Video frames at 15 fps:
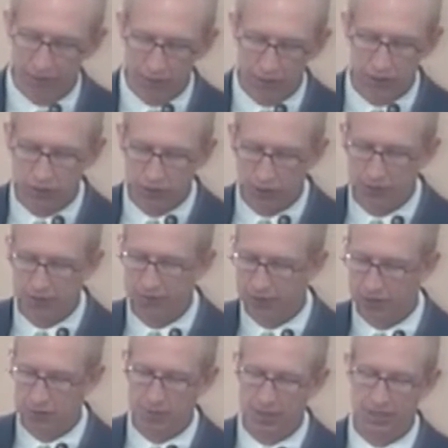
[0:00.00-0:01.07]
control in the
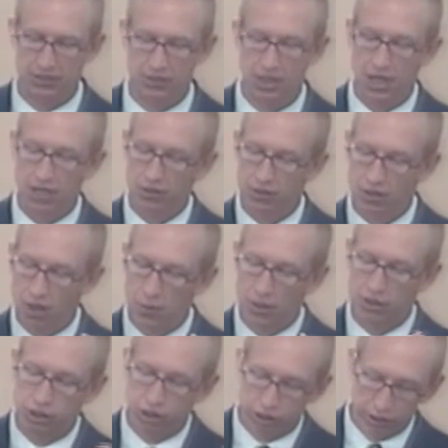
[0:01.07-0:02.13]
first place. No one
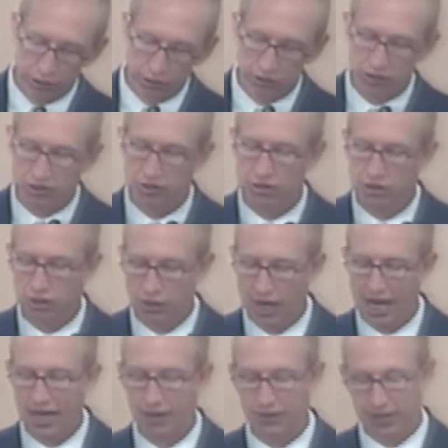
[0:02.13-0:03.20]
chooses the
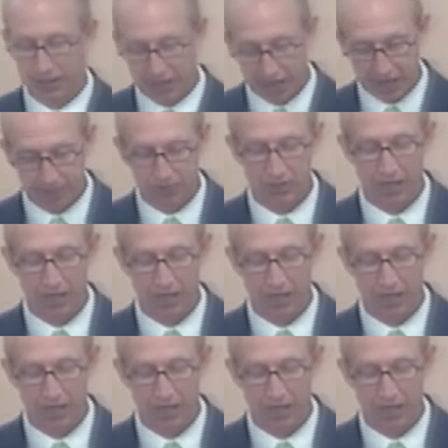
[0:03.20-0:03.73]
trial that comes; they